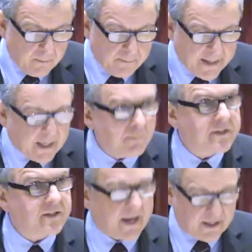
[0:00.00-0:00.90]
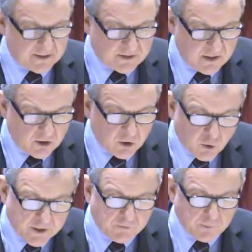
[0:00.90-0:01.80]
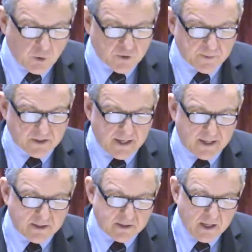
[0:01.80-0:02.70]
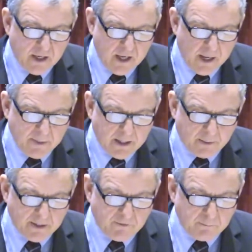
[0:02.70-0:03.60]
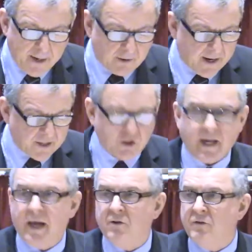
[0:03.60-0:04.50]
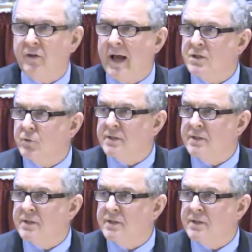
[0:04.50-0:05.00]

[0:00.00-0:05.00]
Making mistakes, learning from those mistakes, and become even better educators as a